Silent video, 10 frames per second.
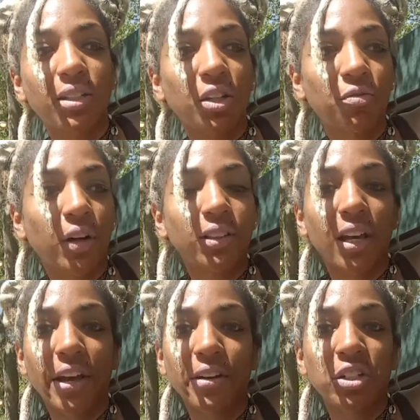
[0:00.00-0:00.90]
She felt
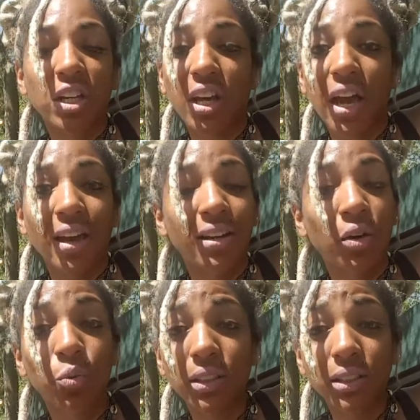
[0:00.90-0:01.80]
the energy, and
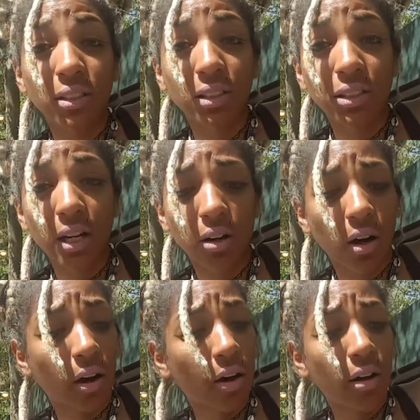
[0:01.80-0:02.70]
it wasn't sincere to
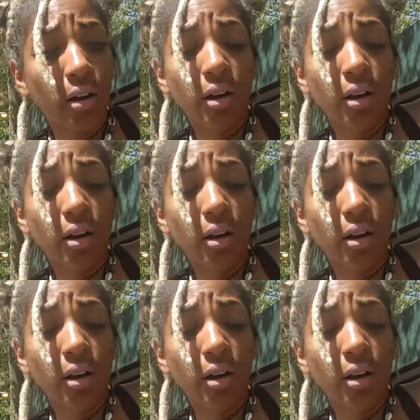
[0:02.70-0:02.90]
her.